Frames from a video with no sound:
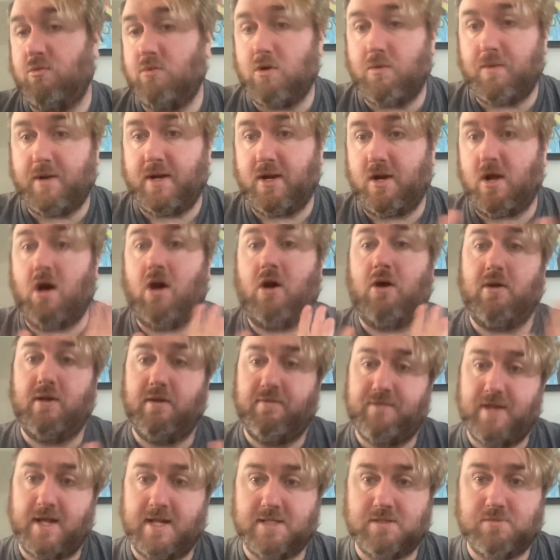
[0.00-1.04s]
go in at all if
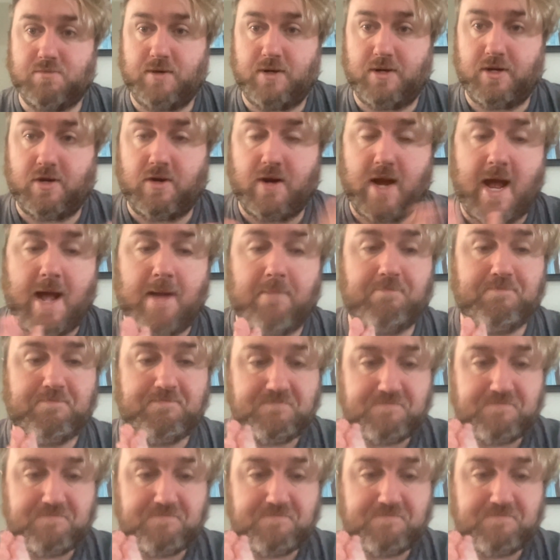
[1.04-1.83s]
that's where you're at.